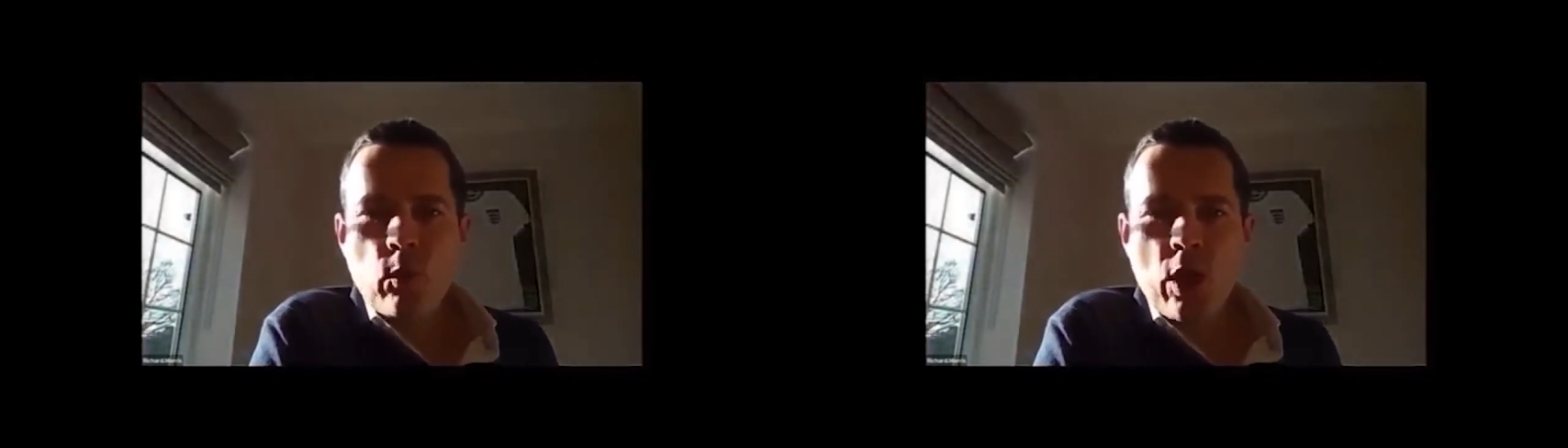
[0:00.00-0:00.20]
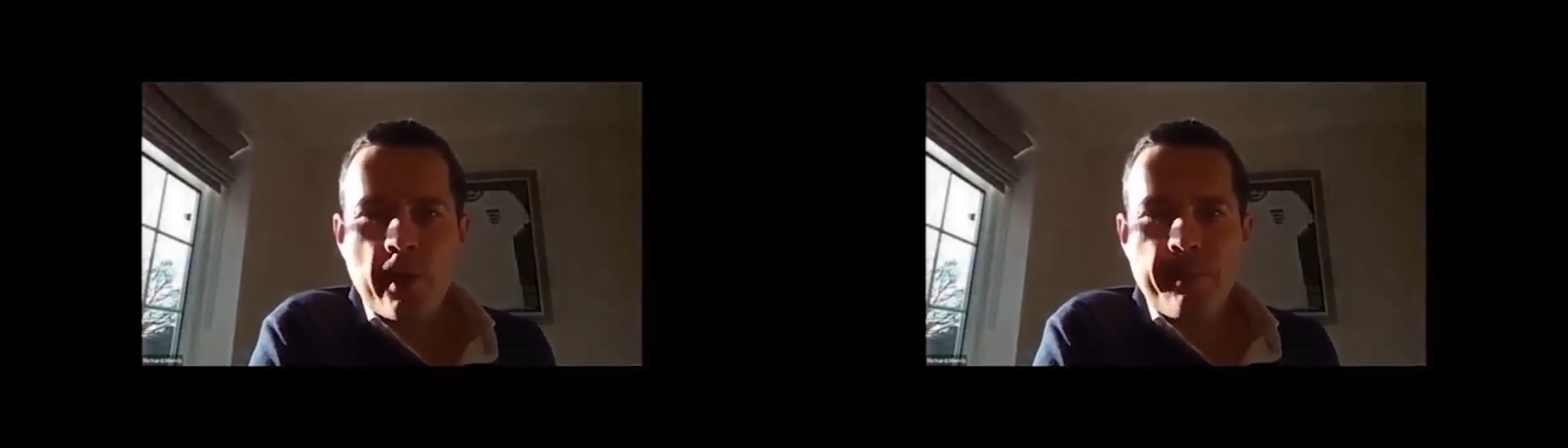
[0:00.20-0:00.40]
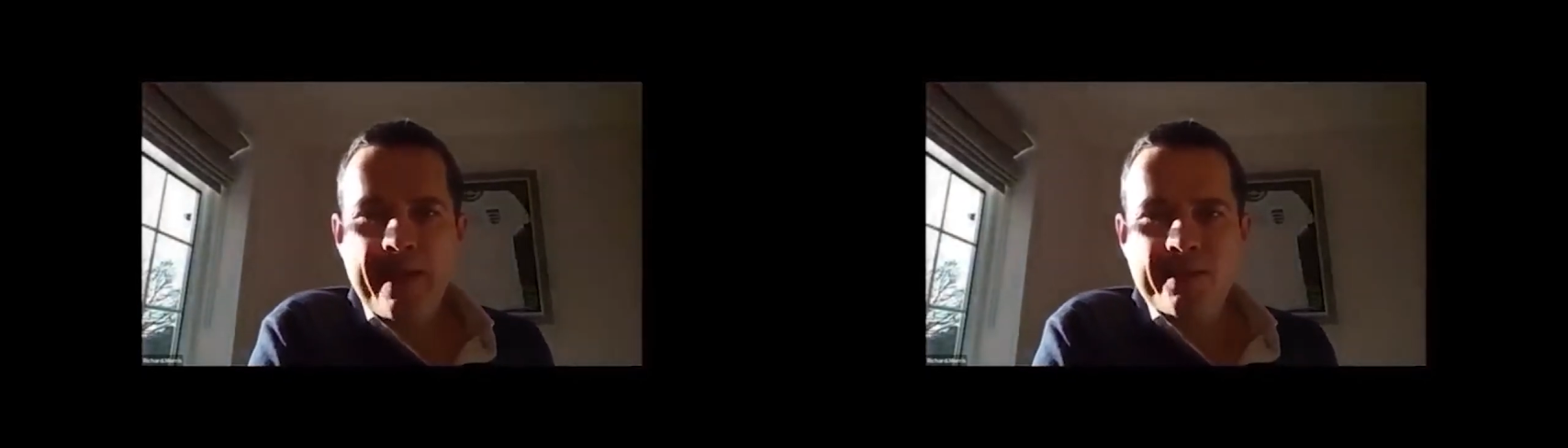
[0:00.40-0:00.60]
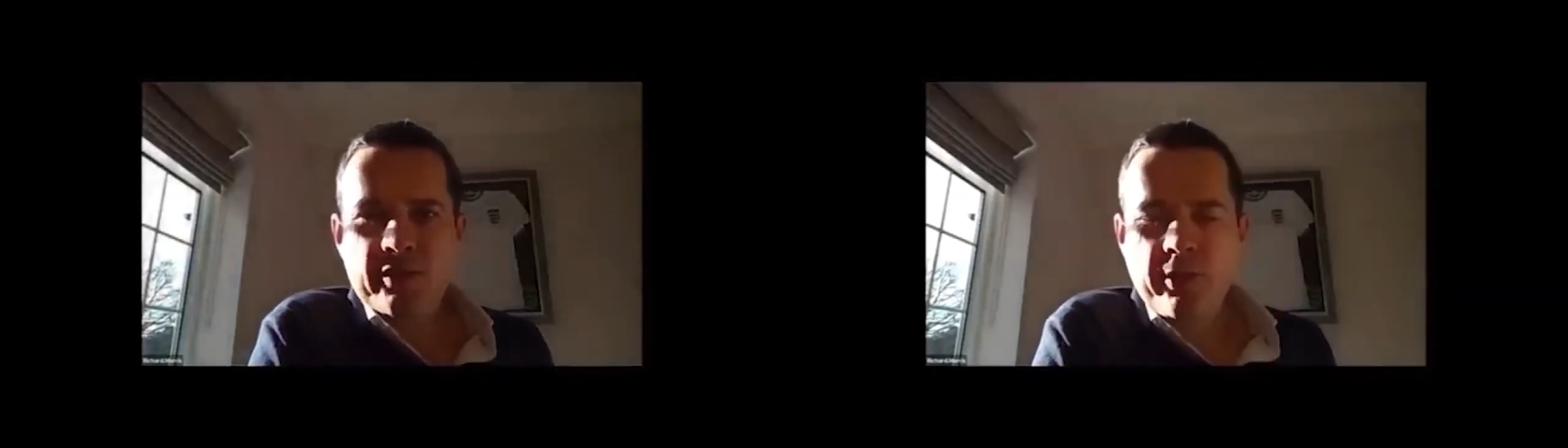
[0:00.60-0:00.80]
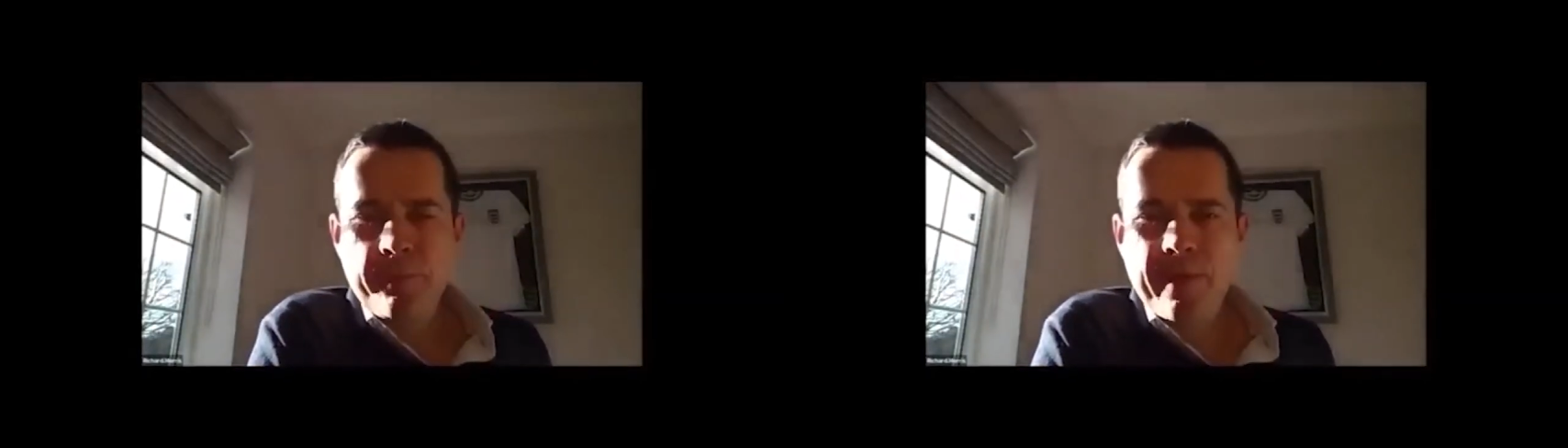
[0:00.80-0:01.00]

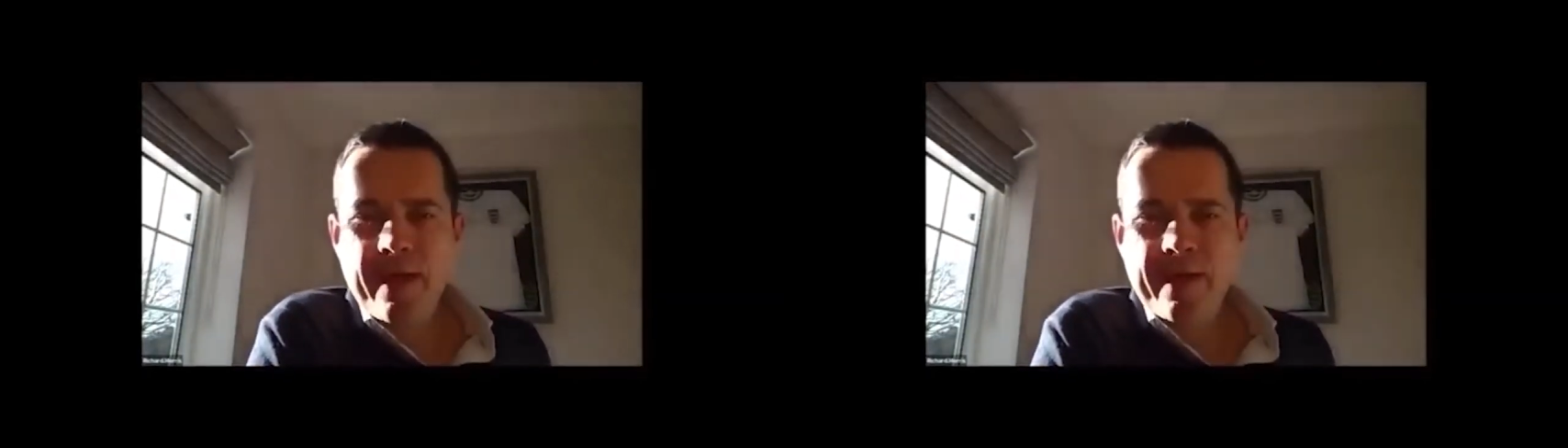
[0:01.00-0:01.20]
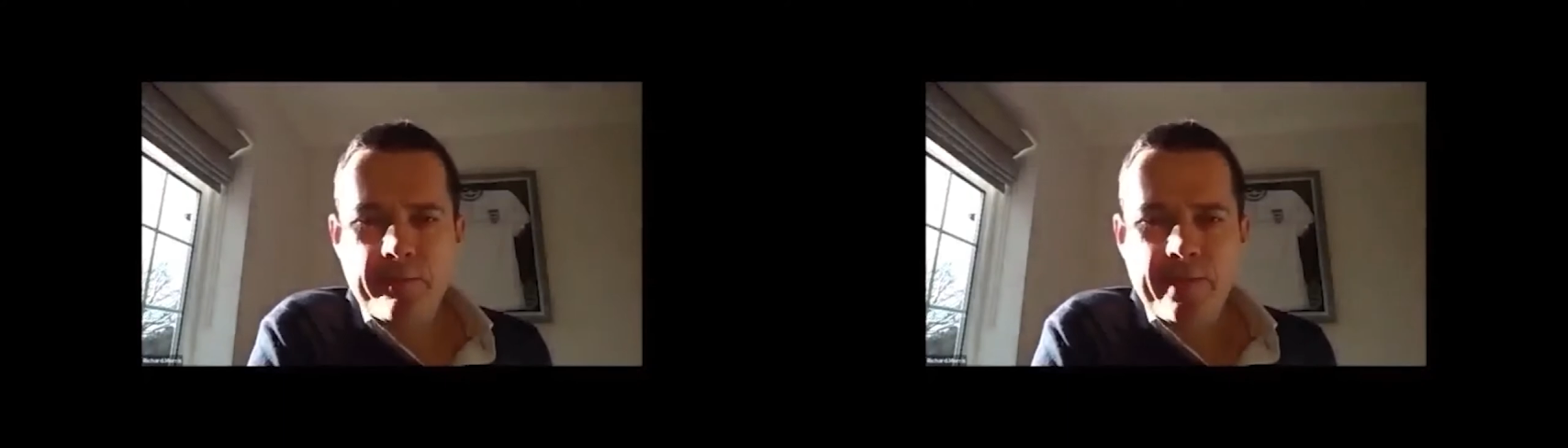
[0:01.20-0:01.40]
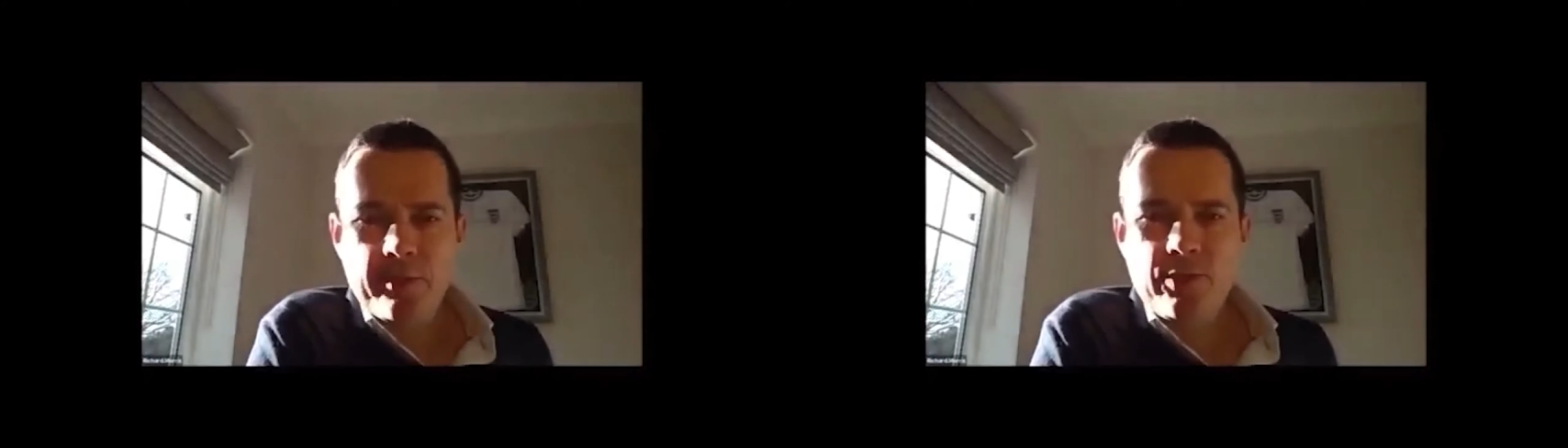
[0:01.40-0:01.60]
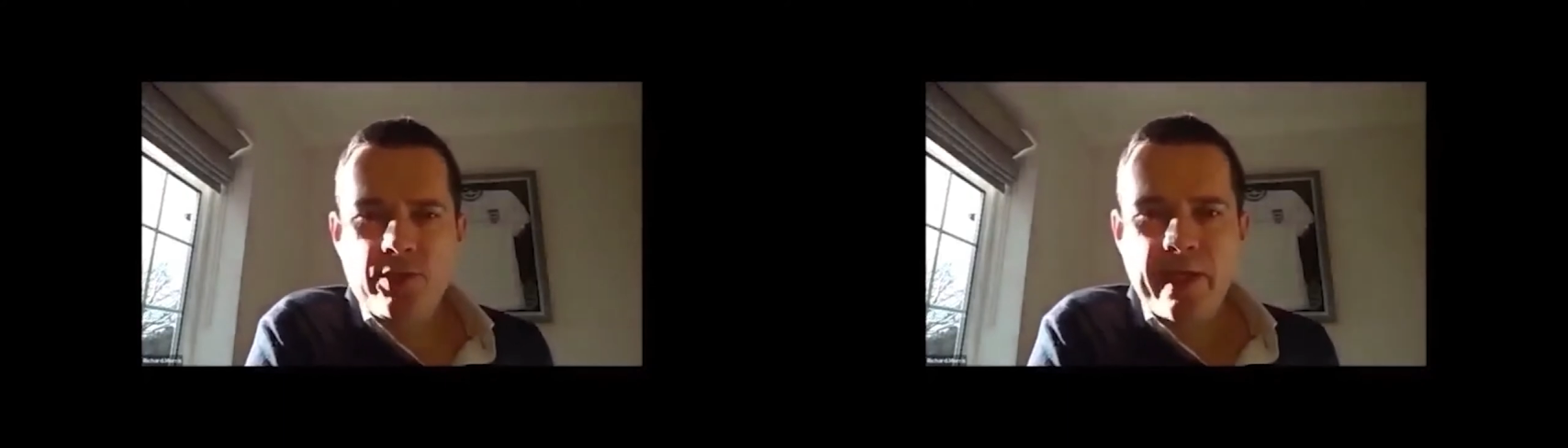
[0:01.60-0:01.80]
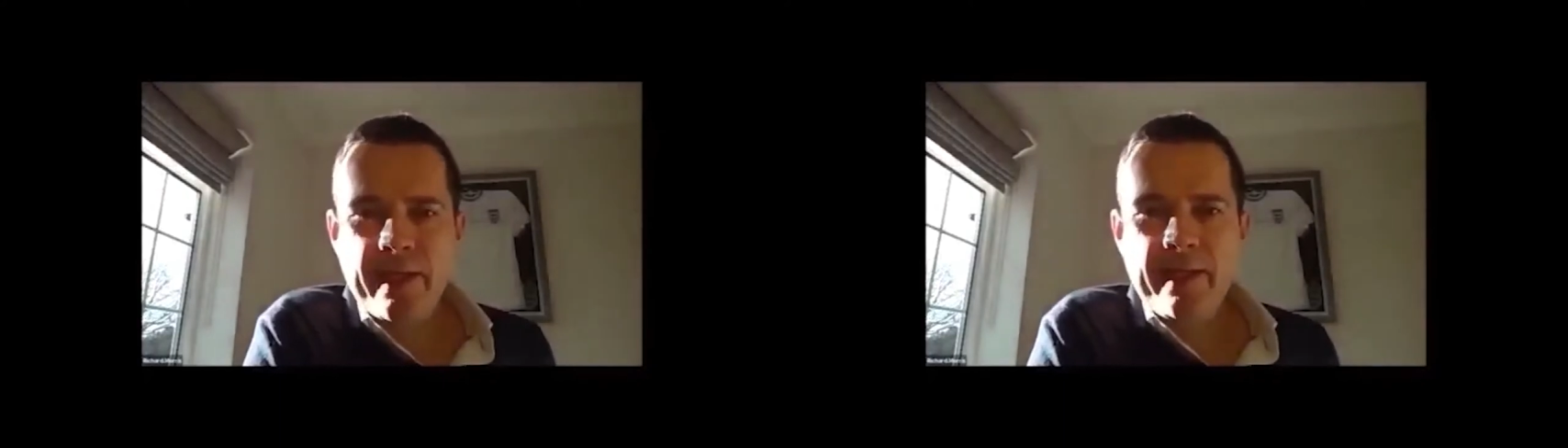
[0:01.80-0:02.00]
Workplace Group,
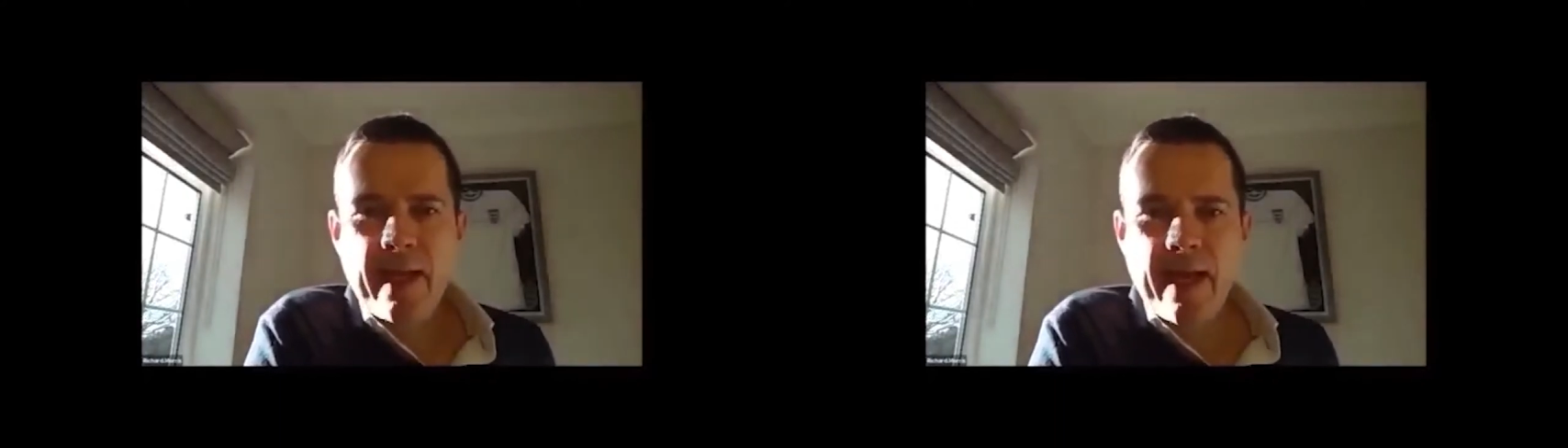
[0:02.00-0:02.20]
IWG,